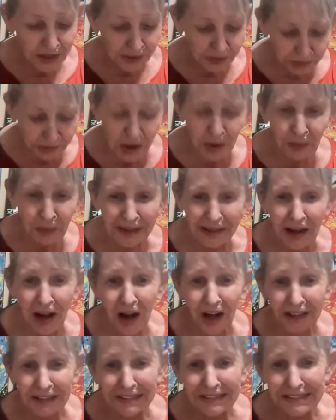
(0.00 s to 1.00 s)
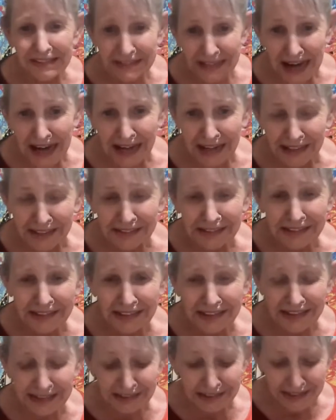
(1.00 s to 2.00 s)
growing on sand
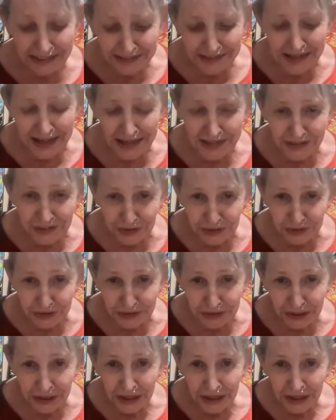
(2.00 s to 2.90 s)
in the desert?